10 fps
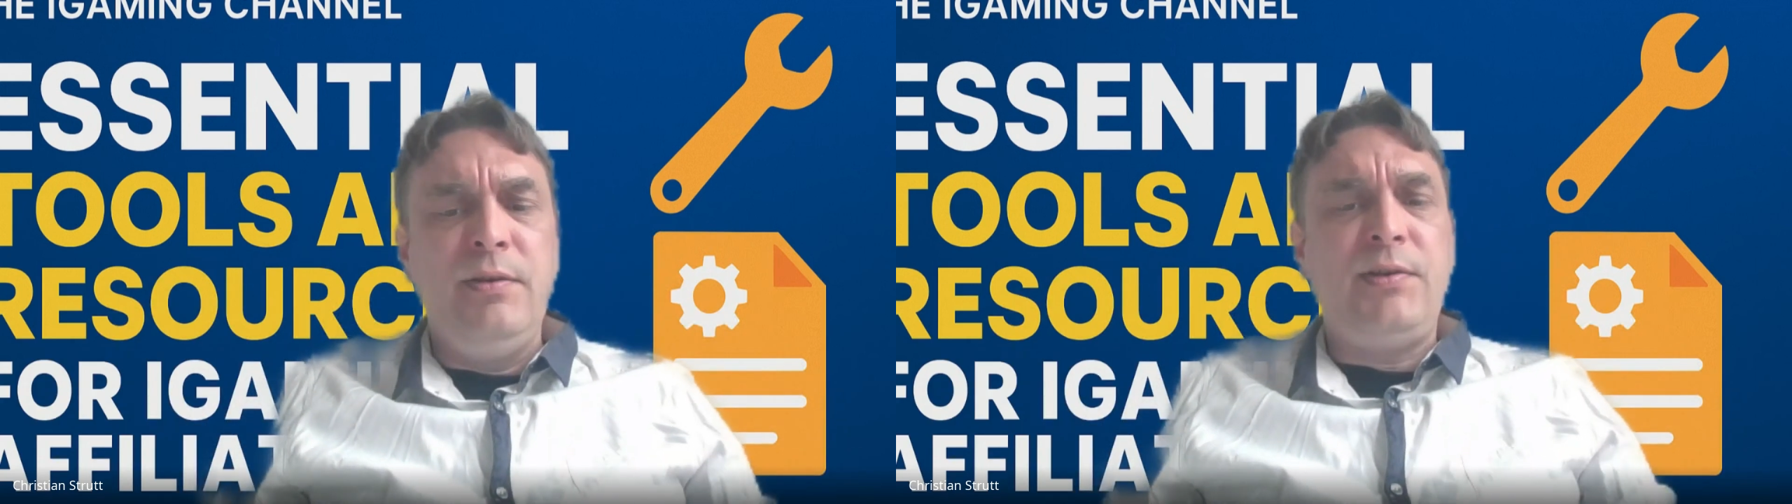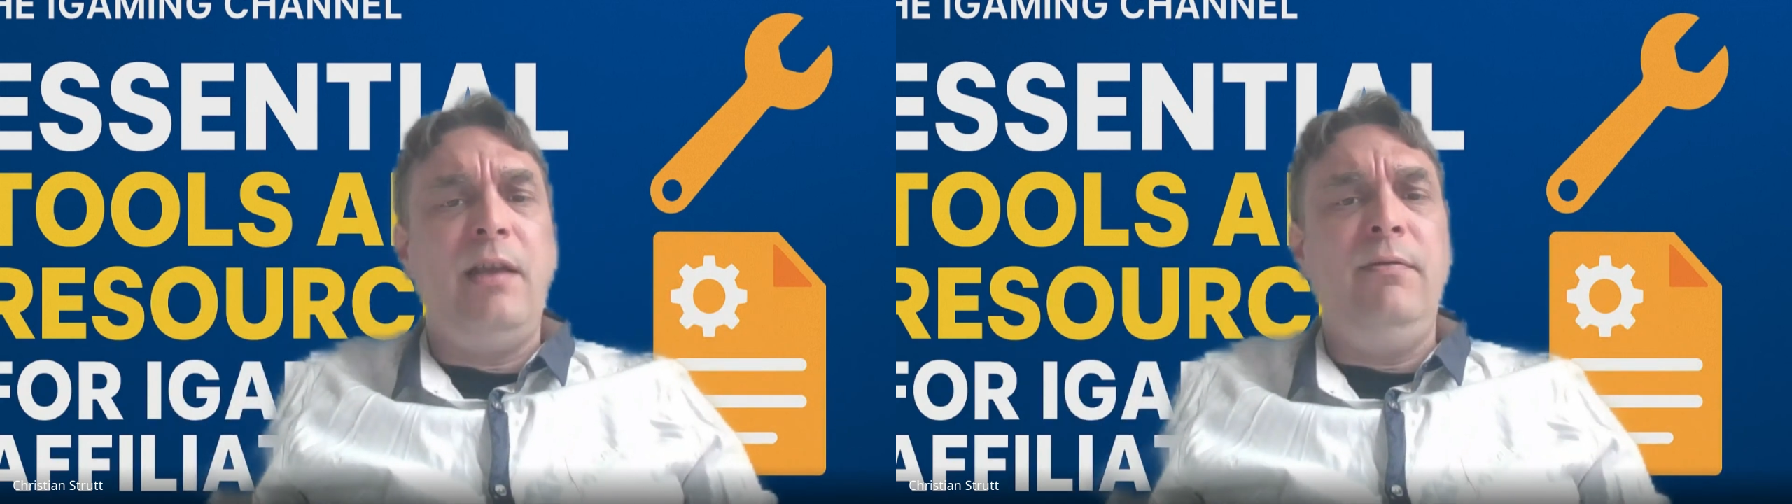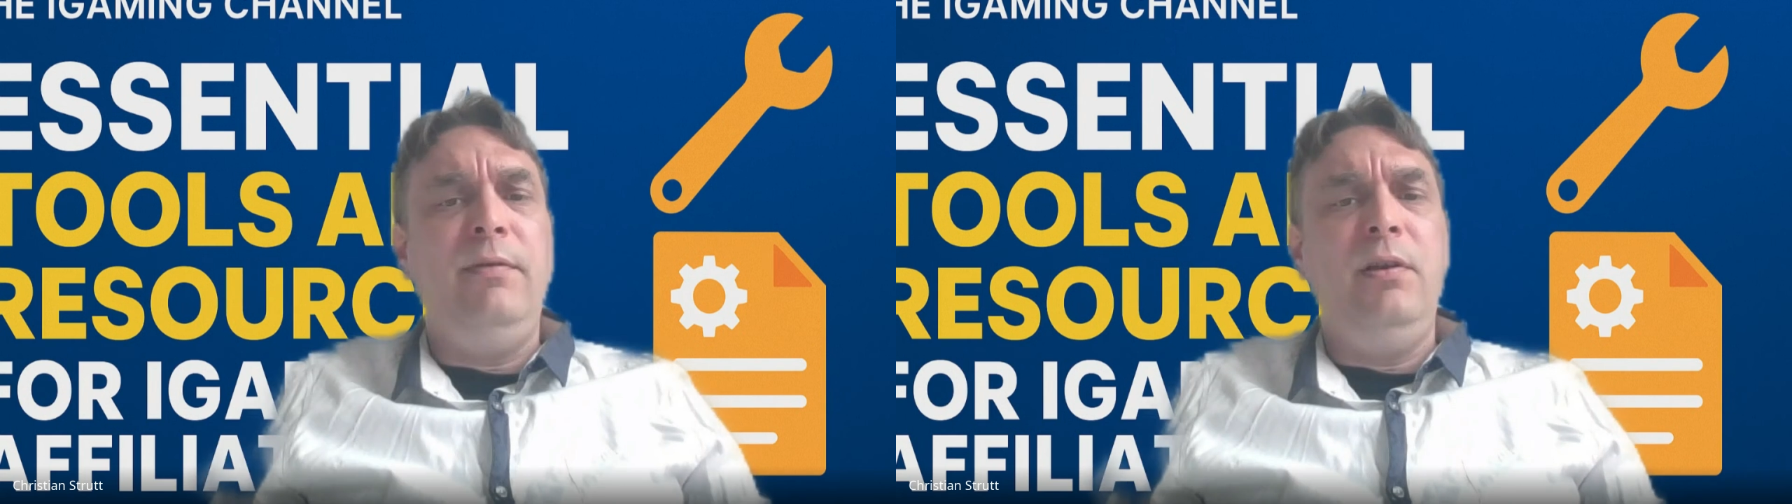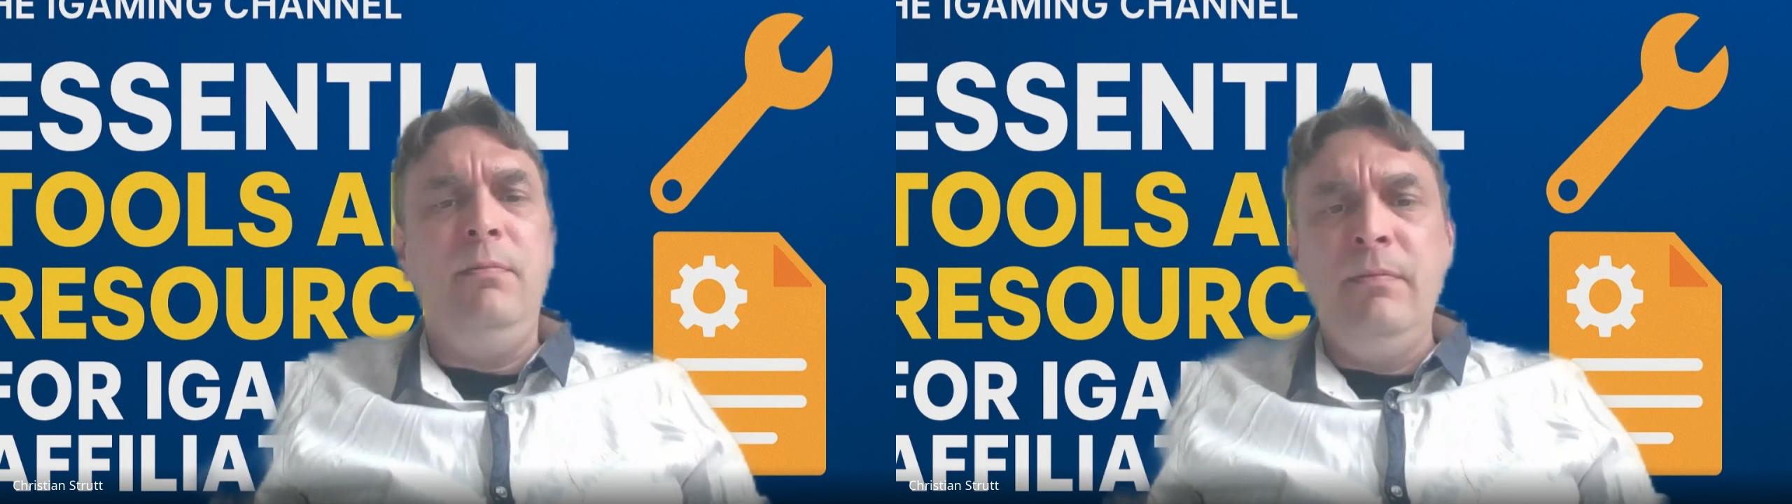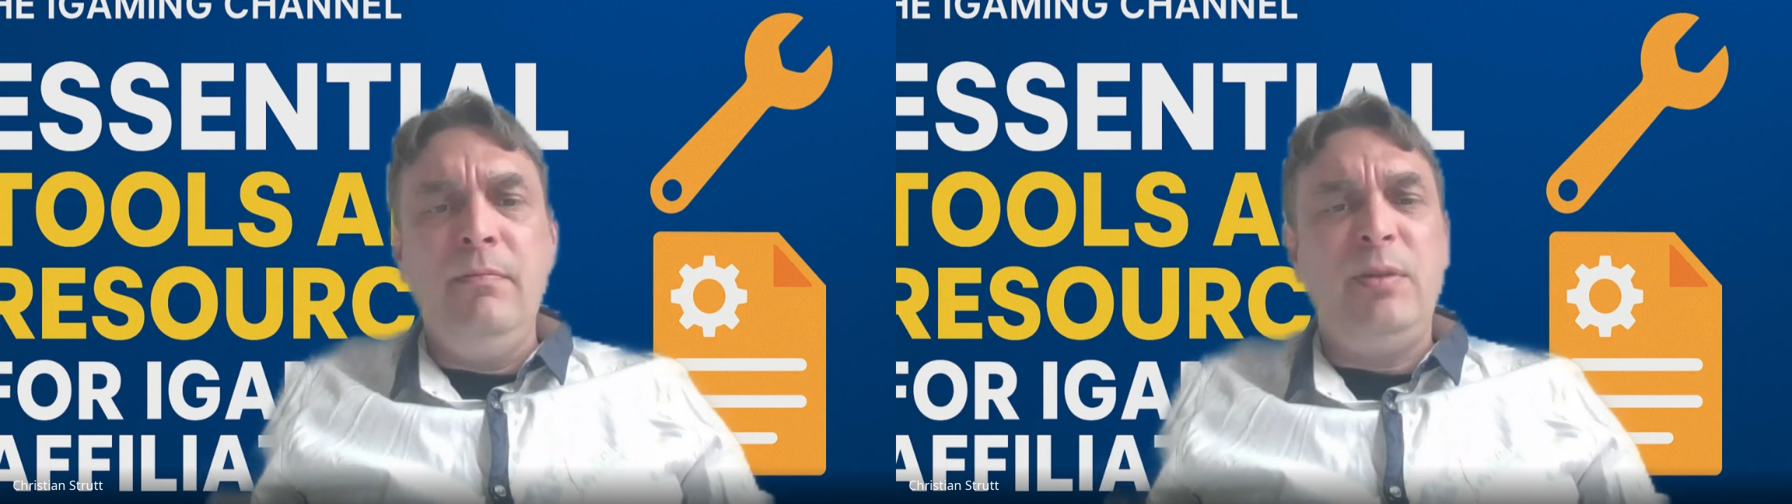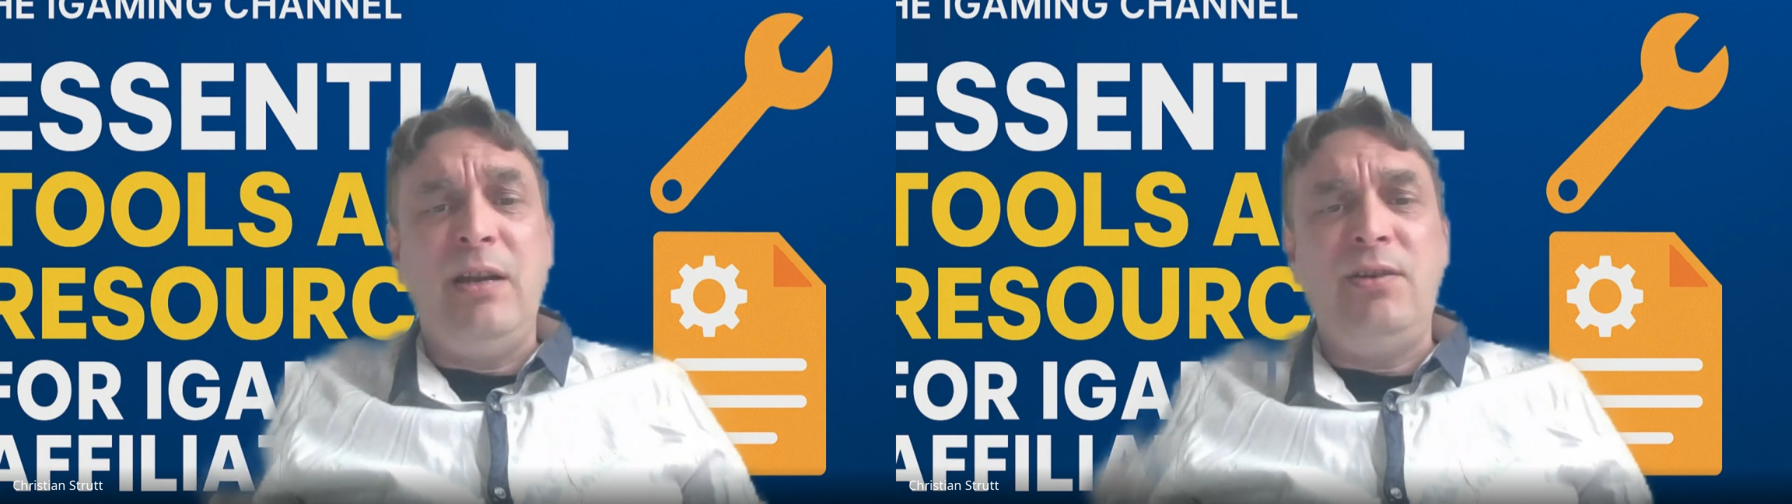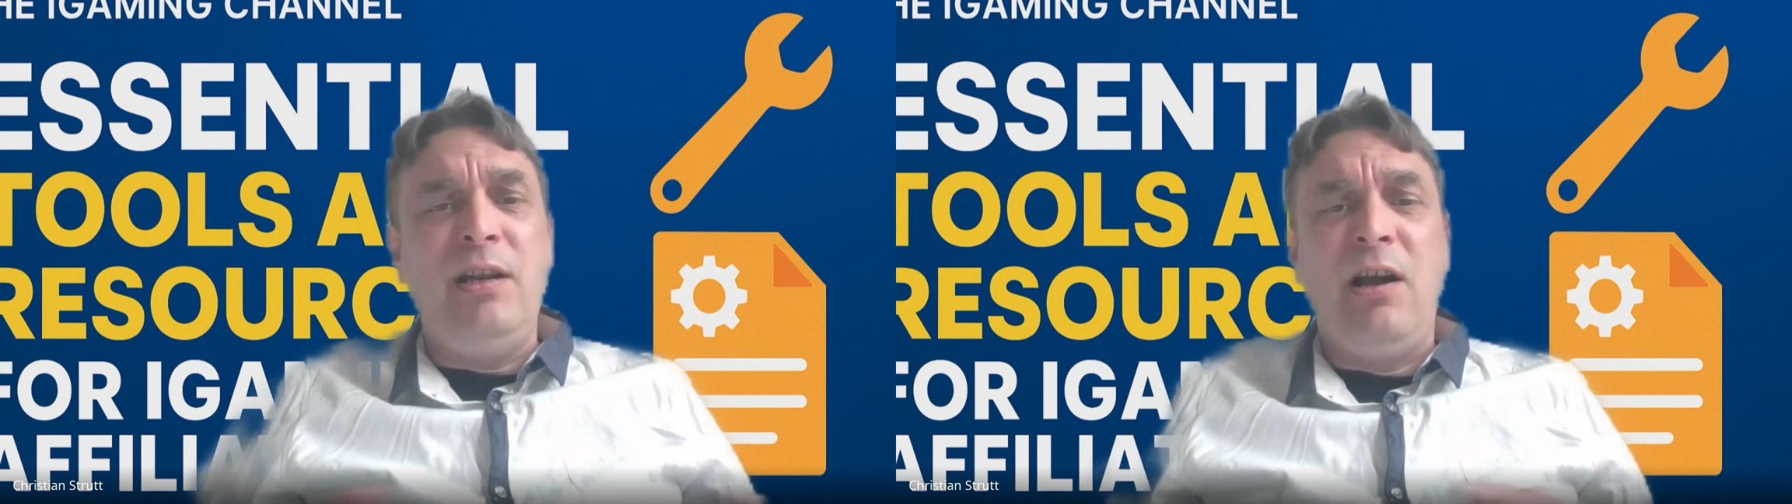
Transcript: save you potentially